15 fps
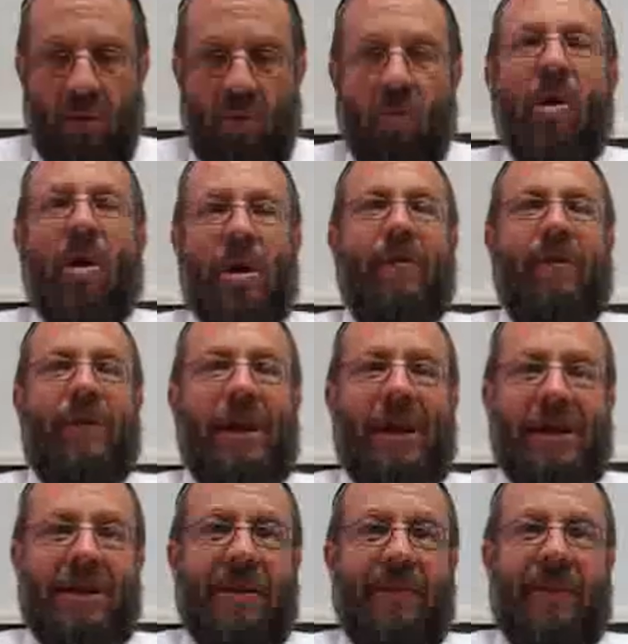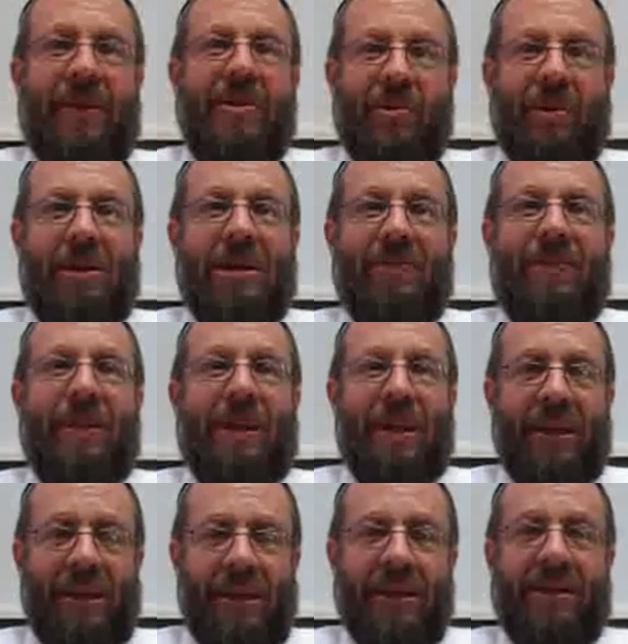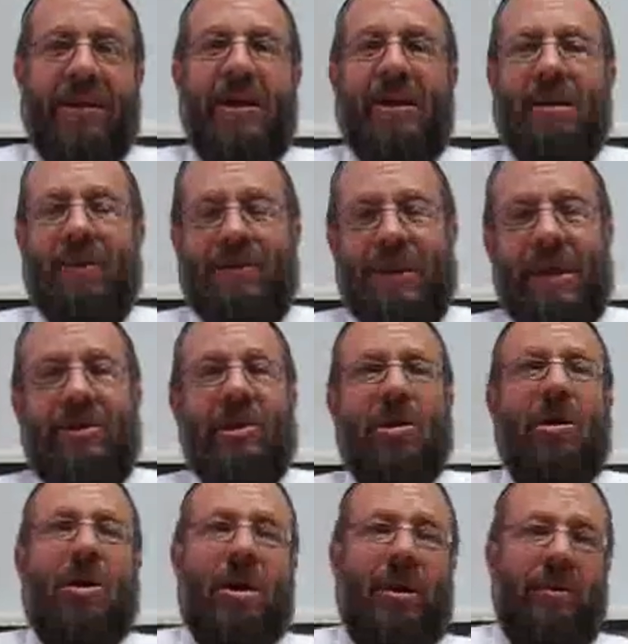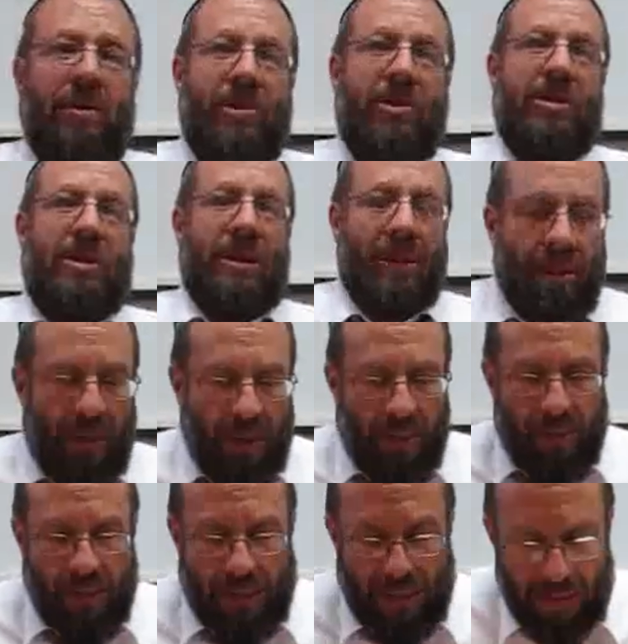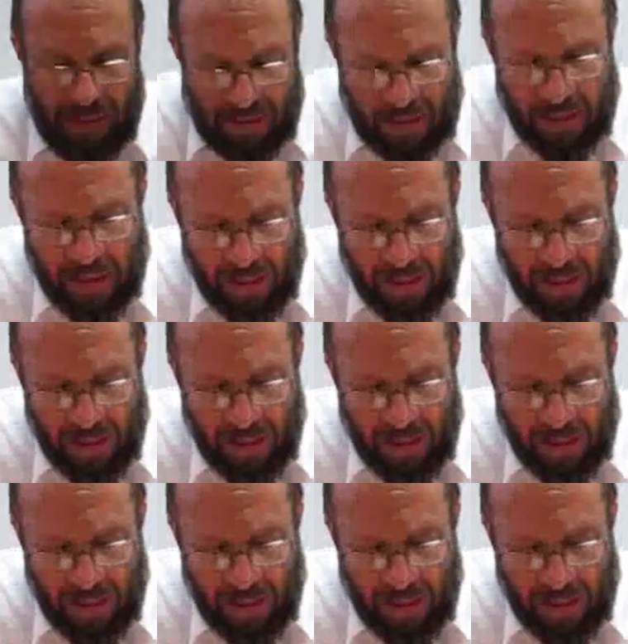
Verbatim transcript: work of philosophy, strictly speaking, is of Saadia Gaon, which is the begins the